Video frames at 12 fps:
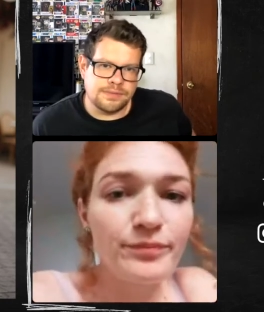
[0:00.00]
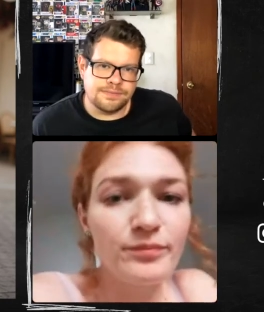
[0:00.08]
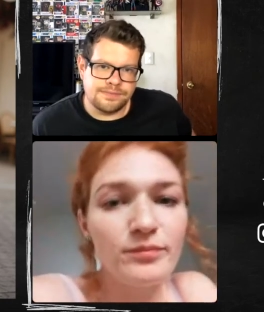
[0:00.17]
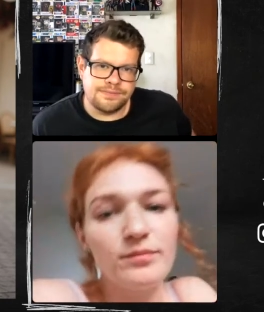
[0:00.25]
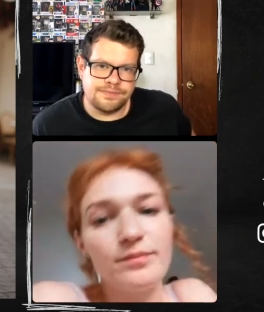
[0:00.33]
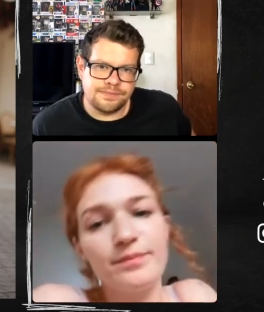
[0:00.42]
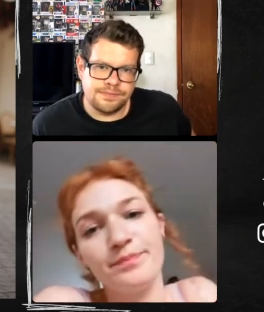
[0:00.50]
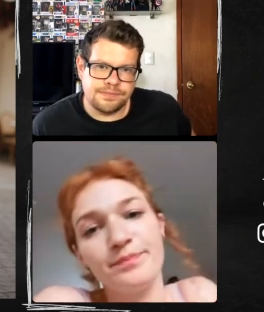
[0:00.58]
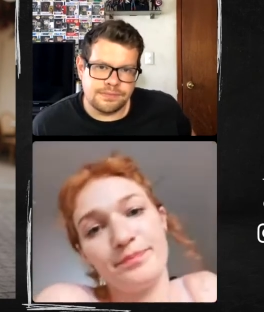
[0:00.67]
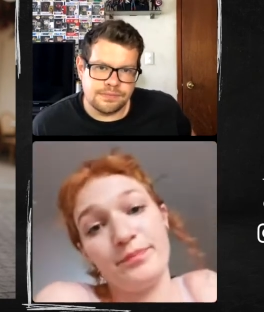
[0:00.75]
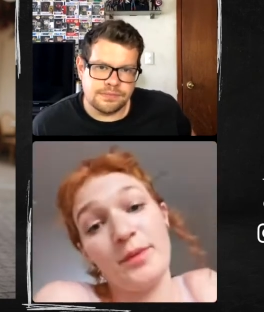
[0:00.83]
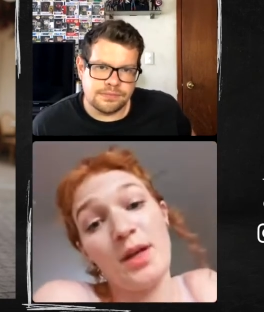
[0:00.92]
Speaker 1: you know?
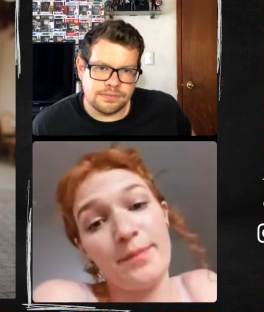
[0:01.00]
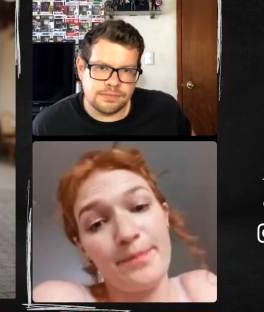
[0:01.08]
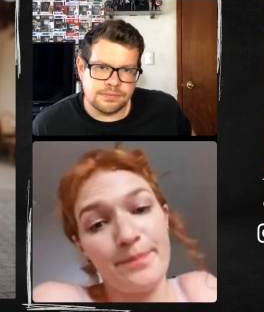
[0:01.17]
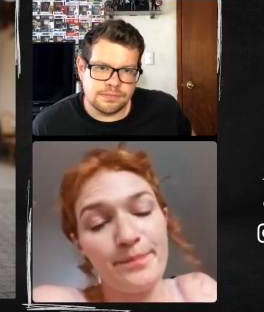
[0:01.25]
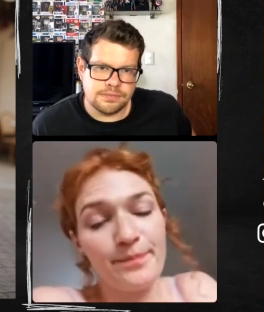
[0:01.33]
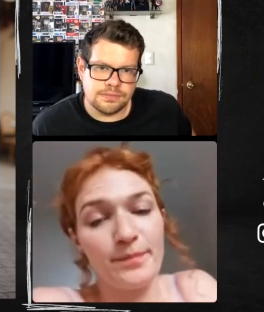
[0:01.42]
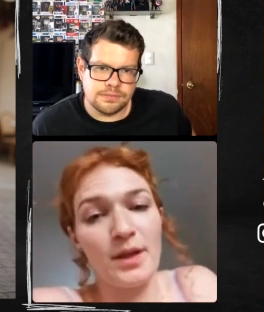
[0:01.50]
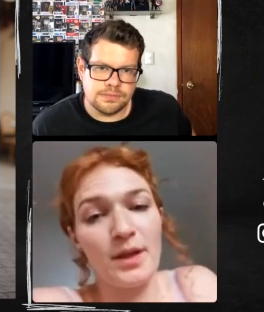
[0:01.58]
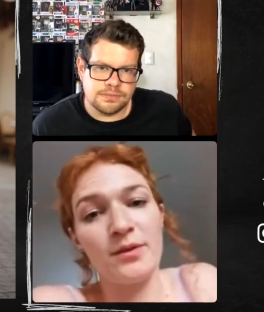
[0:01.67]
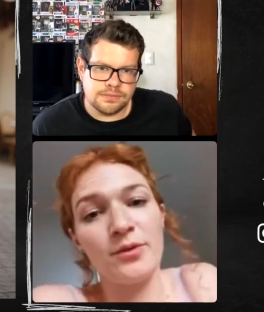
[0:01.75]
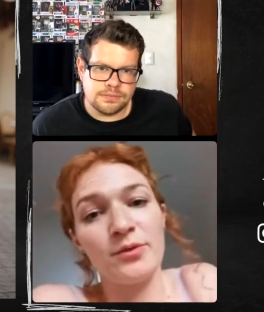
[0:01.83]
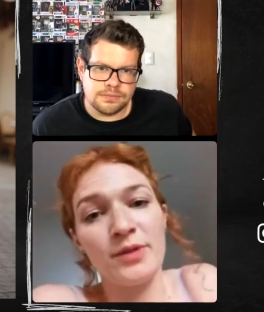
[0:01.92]
Speaker 2: Yeah,
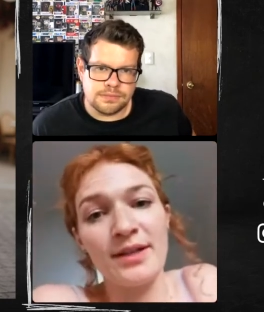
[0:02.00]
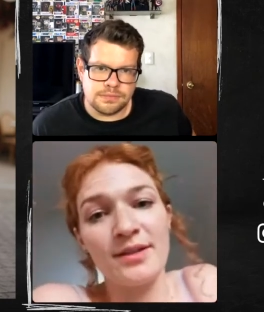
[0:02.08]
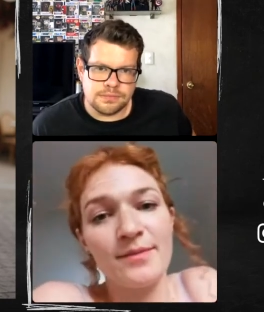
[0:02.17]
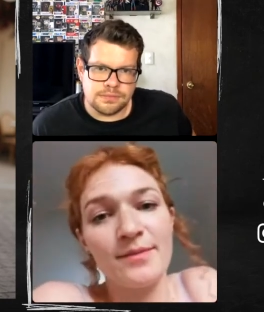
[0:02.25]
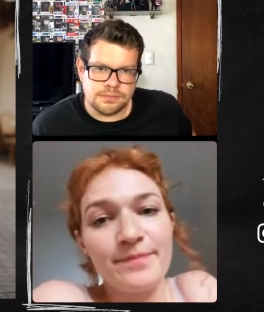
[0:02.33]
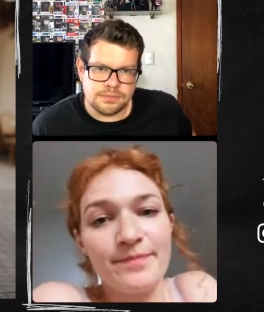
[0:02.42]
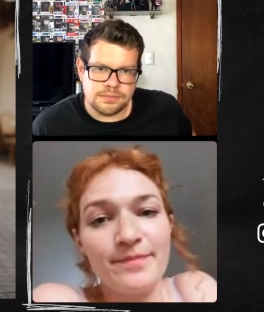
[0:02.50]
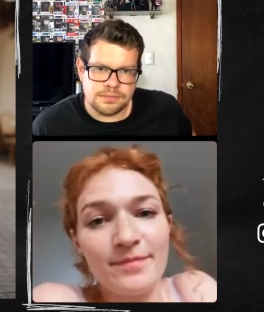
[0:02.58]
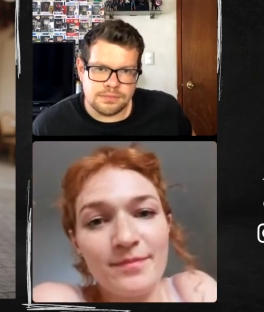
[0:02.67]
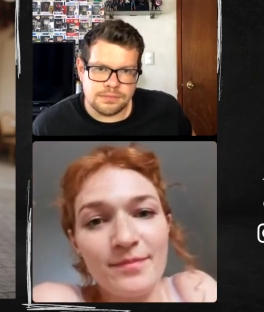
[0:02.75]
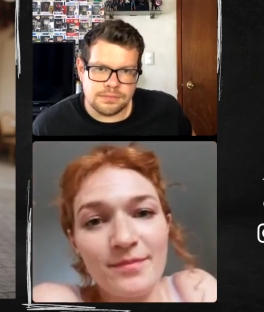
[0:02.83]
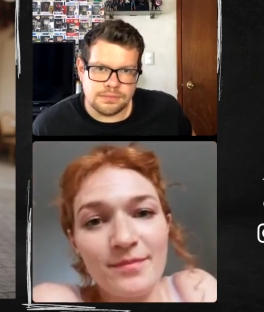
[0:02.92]
yeah, you're right.
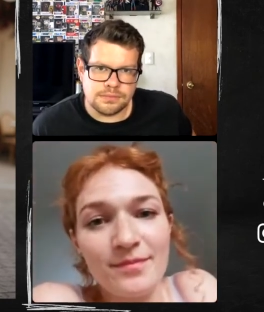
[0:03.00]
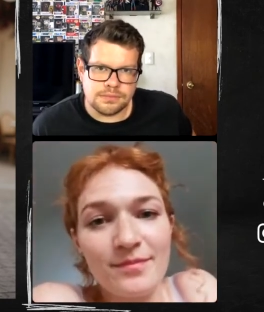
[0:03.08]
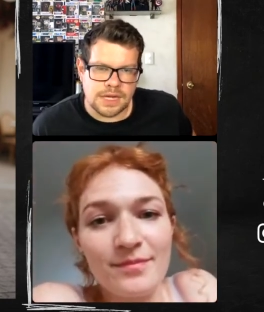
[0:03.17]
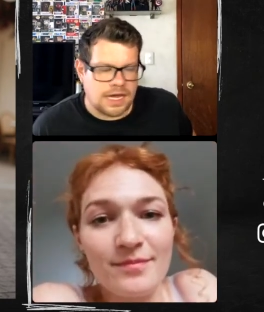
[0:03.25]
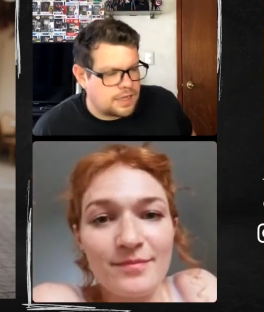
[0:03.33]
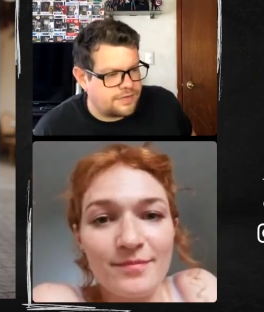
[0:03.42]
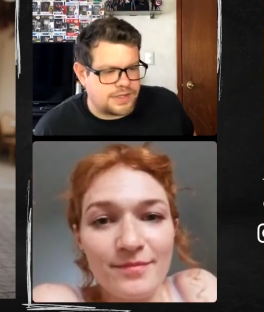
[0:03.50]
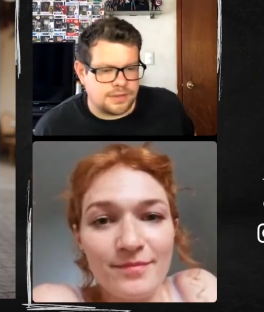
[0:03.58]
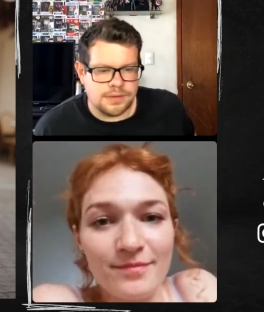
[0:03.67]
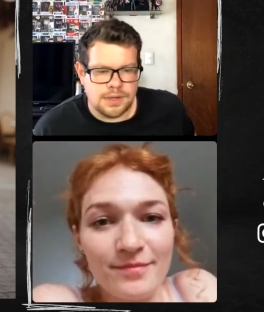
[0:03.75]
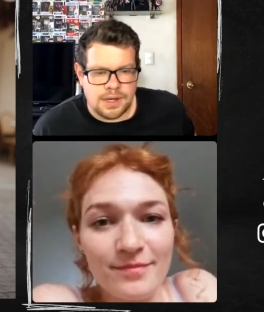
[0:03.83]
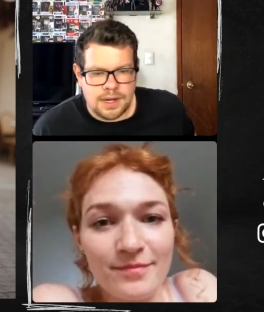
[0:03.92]
Speaker 1: I love it.
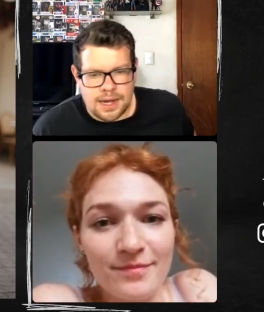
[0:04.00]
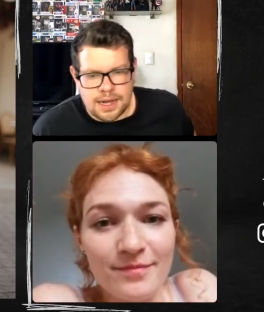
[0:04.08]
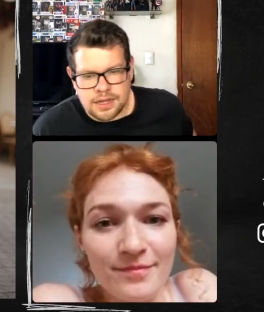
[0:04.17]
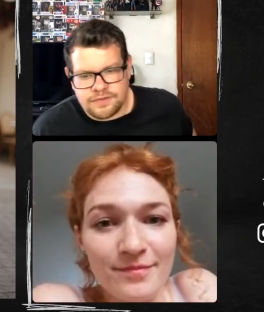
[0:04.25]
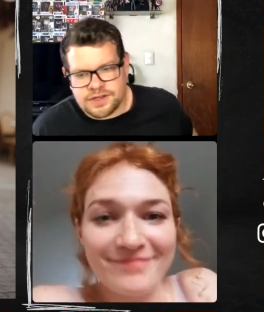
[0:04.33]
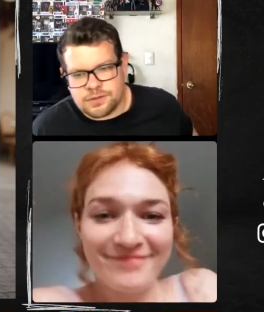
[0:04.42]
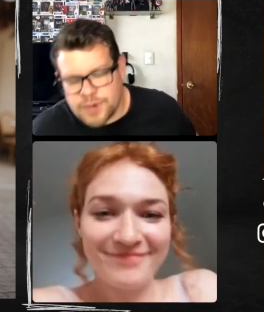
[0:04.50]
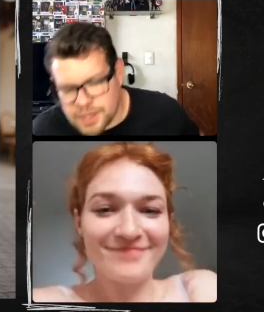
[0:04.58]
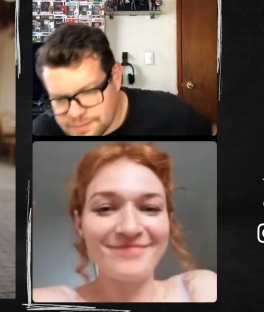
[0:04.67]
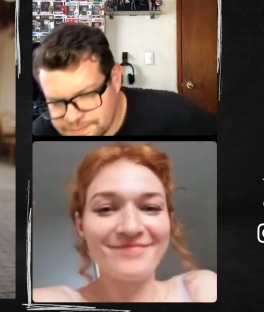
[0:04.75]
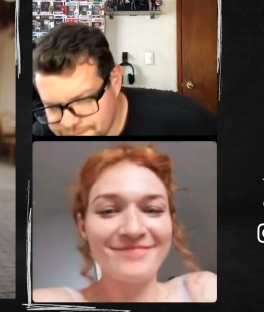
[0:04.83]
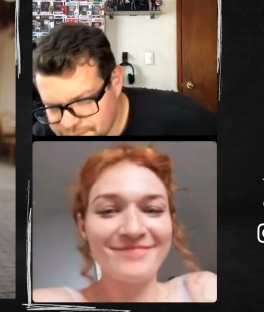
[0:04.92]
I love it.
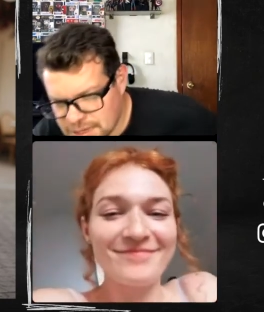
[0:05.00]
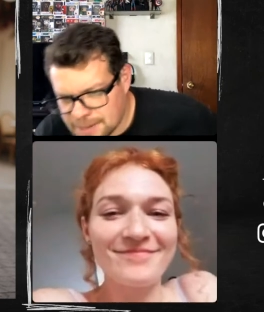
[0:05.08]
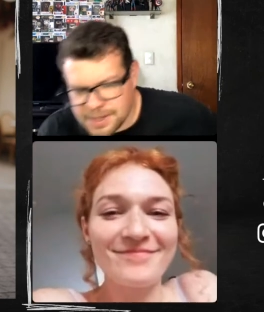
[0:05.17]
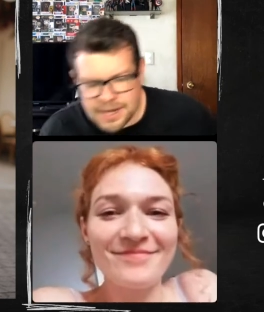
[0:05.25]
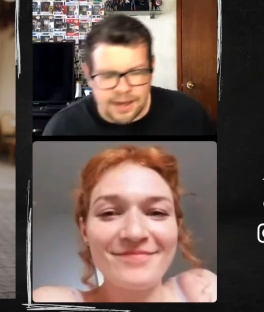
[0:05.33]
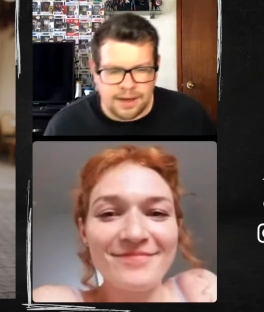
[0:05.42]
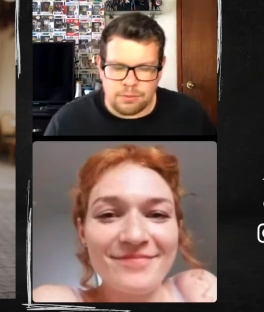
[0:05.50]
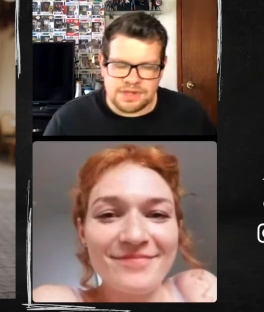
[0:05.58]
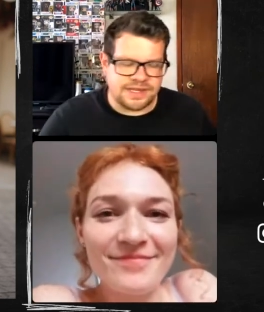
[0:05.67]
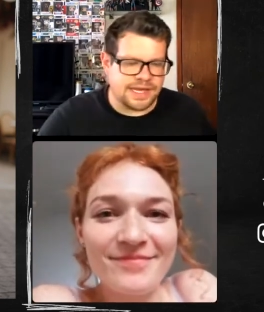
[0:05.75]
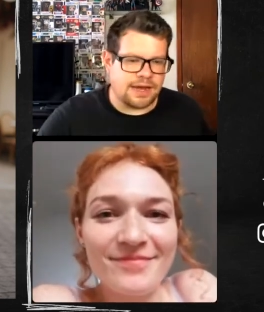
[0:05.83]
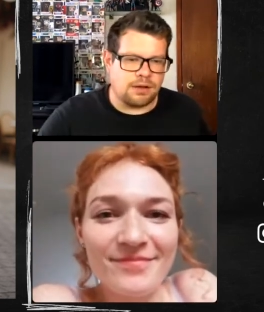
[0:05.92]
Well, I mean,
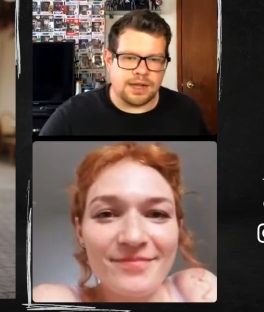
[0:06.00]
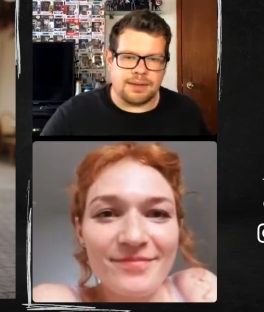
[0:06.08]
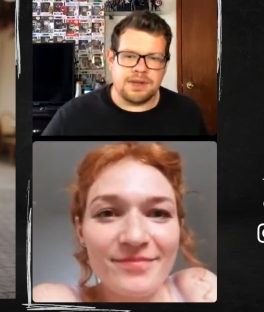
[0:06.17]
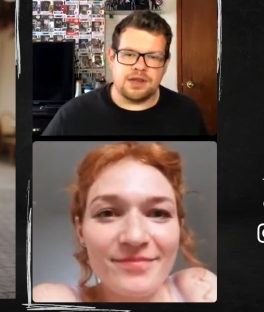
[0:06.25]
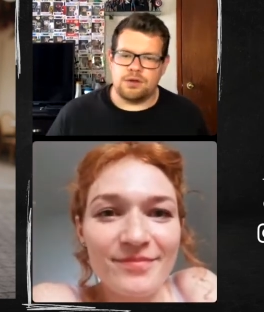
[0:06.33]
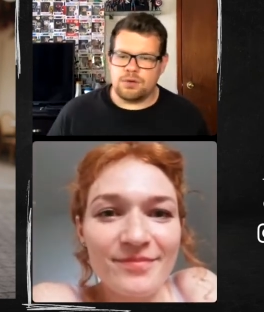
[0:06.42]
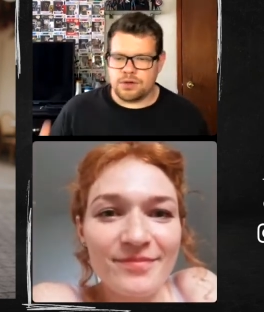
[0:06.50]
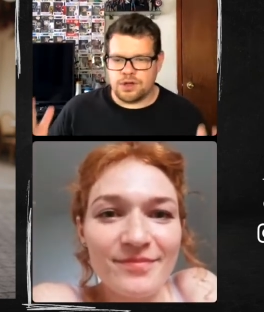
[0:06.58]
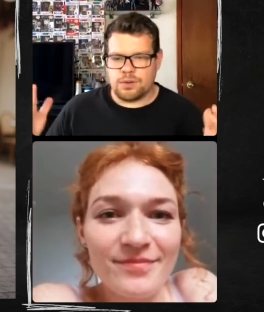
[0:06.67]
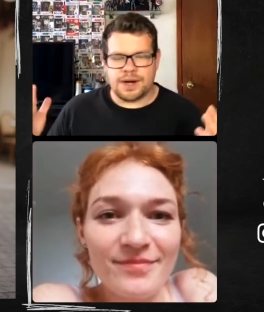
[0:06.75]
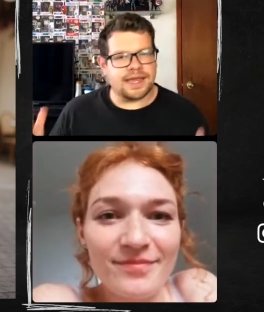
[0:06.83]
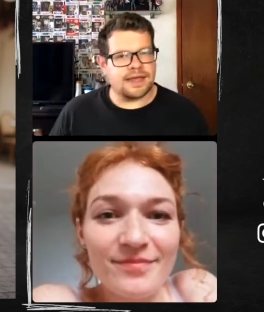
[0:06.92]
once again, I mean, you,
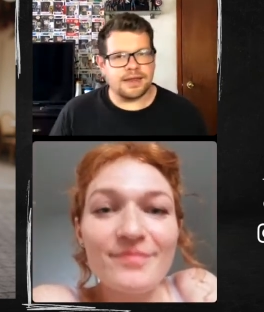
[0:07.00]
you are